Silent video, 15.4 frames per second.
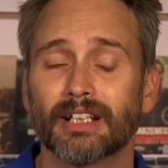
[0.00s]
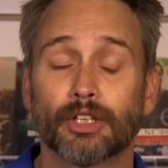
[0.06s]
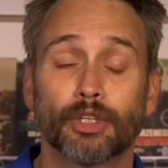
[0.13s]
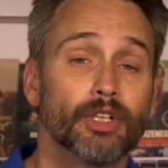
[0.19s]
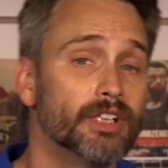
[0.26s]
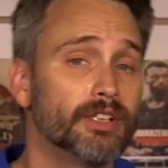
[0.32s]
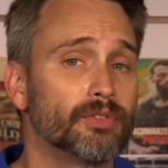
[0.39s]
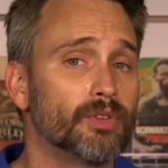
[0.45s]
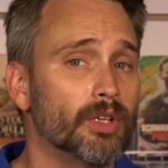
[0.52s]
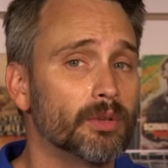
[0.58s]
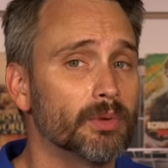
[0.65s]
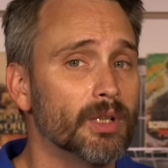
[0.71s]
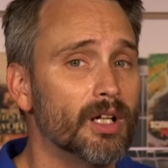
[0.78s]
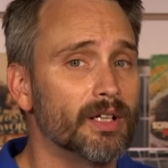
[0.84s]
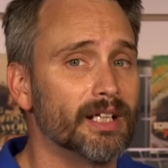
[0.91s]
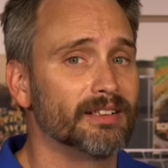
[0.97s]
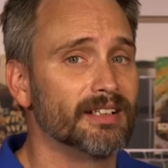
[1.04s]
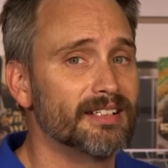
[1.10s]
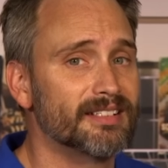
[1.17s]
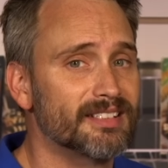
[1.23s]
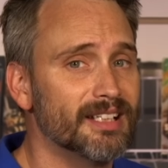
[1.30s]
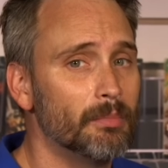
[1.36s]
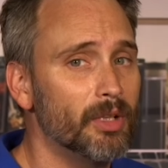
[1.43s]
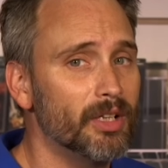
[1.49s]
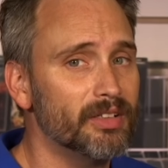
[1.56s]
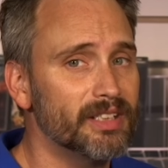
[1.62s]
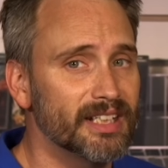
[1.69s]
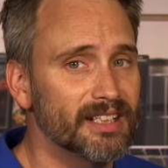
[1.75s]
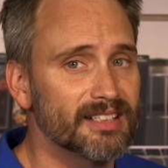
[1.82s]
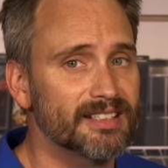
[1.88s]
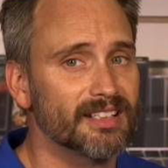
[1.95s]
that couldn't have gone wrong unless someone on
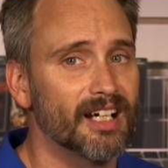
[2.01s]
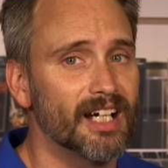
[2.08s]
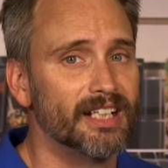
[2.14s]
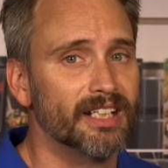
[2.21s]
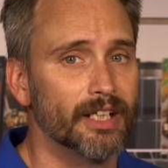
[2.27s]
the inside